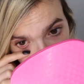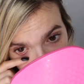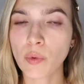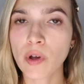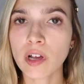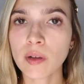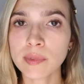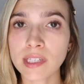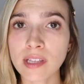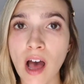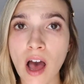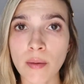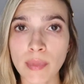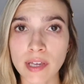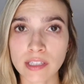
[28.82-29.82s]
Welcome to the
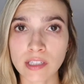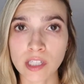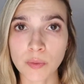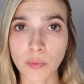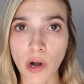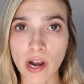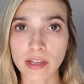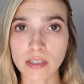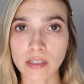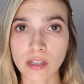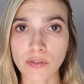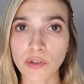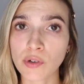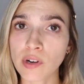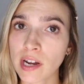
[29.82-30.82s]
Hot Mess Express.
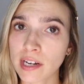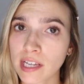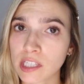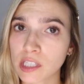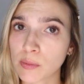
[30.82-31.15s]
If you're not yet